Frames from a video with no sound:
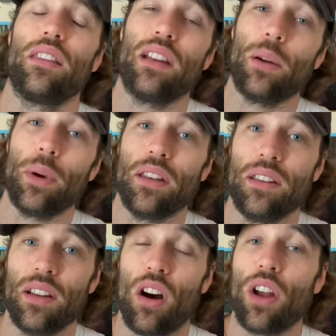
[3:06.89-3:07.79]
Then I went and
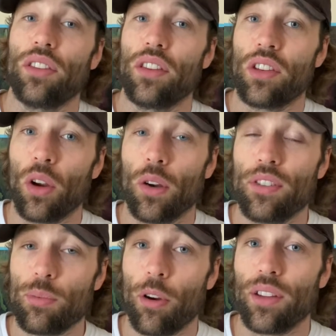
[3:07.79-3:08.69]
did on the
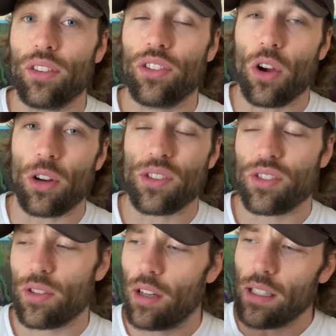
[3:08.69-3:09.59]
turf sprint starts.